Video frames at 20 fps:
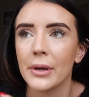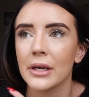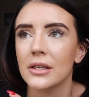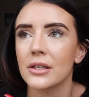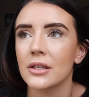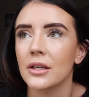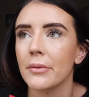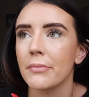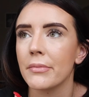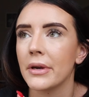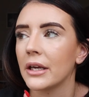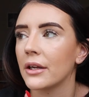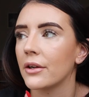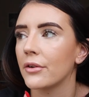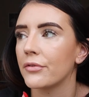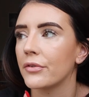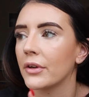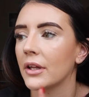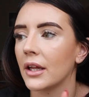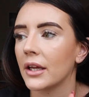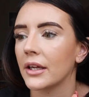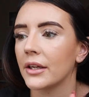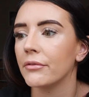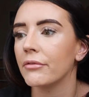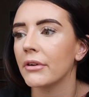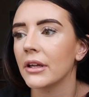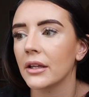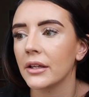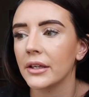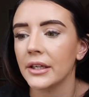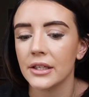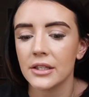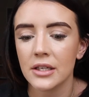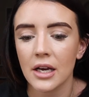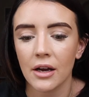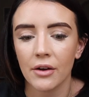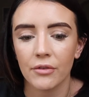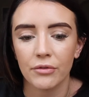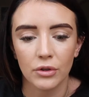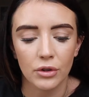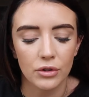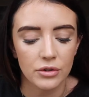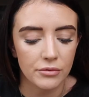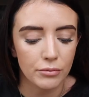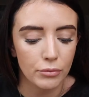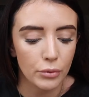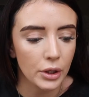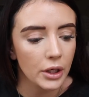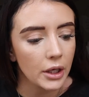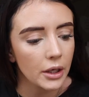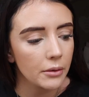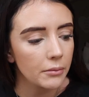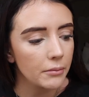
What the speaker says: It can make you feel like you really need to have loads of money,